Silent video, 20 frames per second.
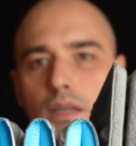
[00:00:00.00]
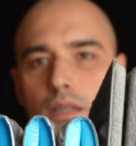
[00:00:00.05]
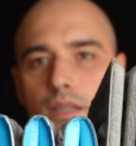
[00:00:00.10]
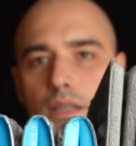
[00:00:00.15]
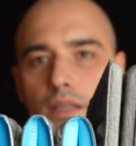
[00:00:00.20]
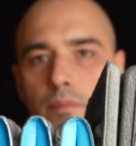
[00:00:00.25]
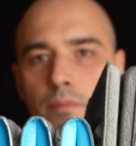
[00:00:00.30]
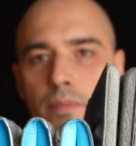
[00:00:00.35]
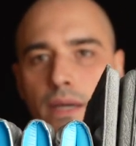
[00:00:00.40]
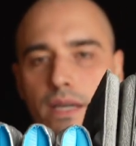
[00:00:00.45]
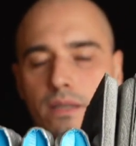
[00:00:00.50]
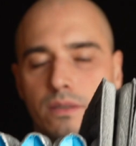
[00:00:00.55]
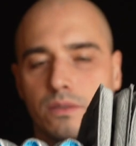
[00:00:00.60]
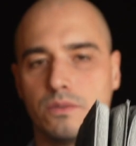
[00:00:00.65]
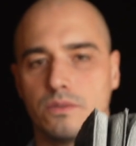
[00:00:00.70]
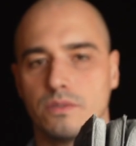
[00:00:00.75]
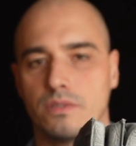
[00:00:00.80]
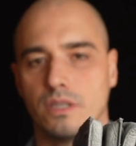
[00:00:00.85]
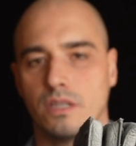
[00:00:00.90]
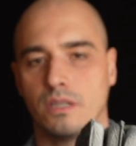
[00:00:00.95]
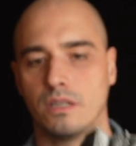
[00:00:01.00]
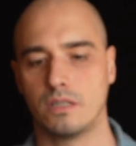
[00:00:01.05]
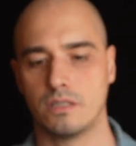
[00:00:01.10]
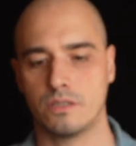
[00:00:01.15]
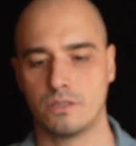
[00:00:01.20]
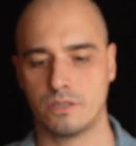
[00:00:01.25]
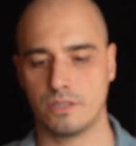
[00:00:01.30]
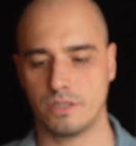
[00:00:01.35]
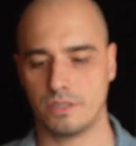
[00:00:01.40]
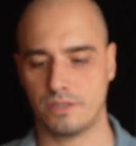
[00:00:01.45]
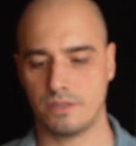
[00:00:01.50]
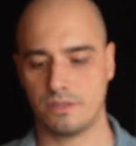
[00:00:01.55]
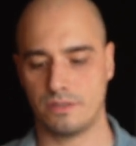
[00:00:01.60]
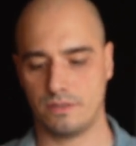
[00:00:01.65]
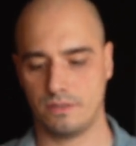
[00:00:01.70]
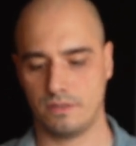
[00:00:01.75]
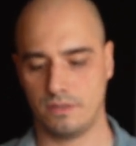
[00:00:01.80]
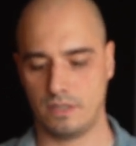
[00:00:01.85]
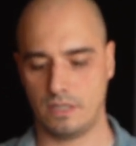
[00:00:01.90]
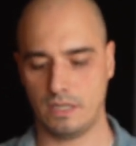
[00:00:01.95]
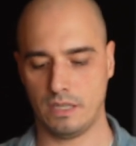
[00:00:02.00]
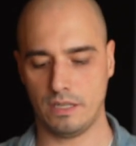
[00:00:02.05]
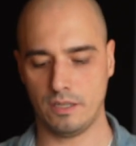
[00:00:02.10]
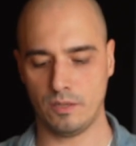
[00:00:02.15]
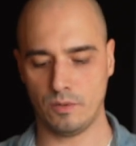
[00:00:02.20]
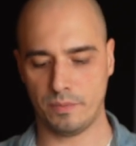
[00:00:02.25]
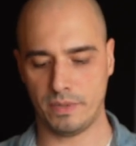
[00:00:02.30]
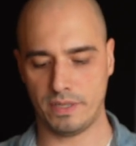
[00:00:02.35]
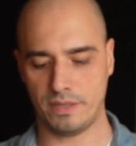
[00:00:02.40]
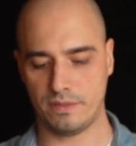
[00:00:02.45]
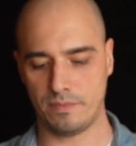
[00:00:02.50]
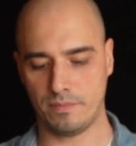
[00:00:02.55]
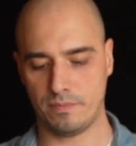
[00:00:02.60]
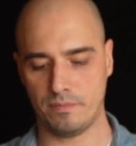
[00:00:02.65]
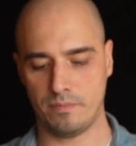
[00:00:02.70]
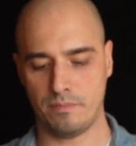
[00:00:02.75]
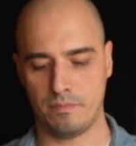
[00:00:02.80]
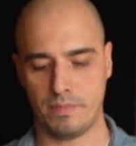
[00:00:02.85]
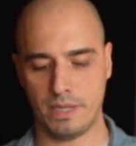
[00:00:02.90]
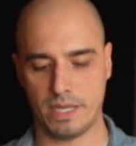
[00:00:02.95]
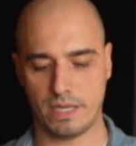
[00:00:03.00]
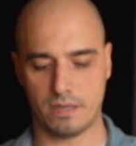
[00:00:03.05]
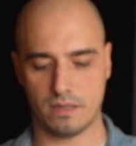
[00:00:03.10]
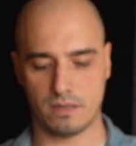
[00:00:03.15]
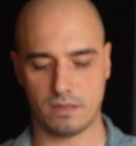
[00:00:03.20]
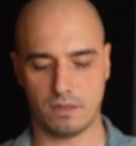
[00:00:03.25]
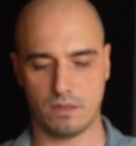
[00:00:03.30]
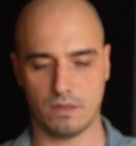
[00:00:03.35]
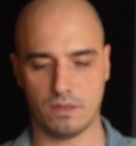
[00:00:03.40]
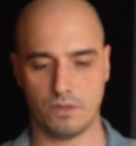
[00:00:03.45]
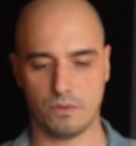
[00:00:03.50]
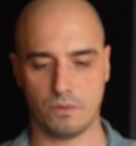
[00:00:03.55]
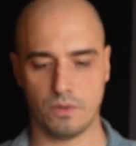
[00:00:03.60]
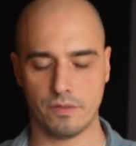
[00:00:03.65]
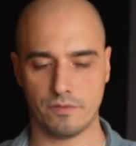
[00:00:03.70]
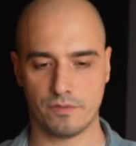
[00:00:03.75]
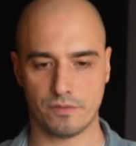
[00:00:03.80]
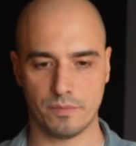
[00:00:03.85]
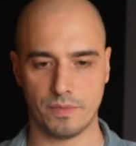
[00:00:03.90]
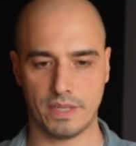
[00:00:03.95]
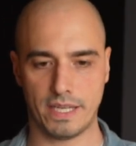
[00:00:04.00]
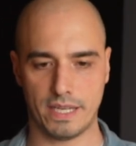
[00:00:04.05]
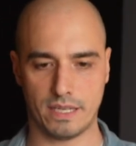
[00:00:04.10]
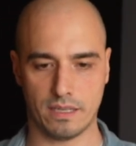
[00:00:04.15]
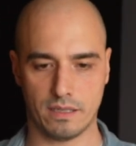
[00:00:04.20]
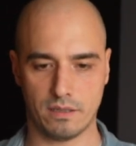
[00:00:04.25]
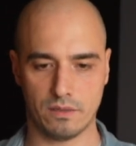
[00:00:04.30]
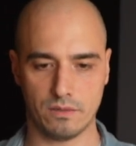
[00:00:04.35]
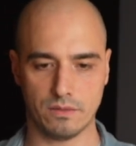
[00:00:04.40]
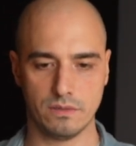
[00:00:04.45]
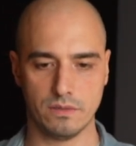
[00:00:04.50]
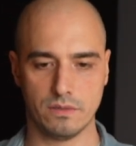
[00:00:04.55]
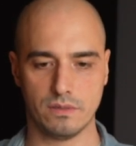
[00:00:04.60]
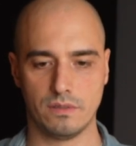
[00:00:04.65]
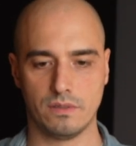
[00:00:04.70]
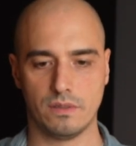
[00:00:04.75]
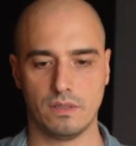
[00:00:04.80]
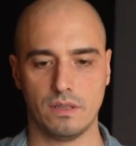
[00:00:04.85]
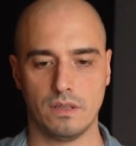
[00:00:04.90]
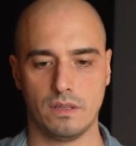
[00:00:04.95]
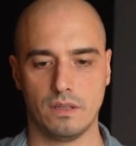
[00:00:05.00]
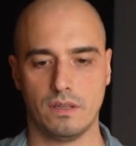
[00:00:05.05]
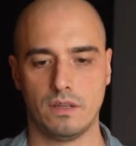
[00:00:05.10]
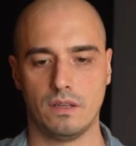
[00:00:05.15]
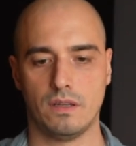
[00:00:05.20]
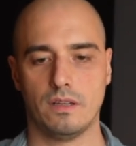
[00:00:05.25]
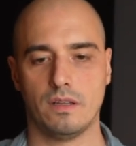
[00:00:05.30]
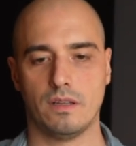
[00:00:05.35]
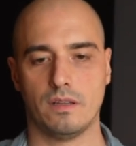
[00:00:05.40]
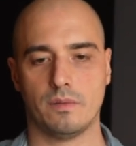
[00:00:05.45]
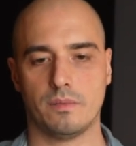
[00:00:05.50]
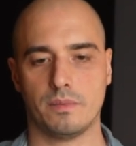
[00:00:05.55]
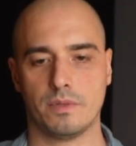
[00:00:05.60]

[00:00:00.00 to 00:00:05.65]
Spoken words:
the panels are just a little bit bigger on the one from Decathlon. Let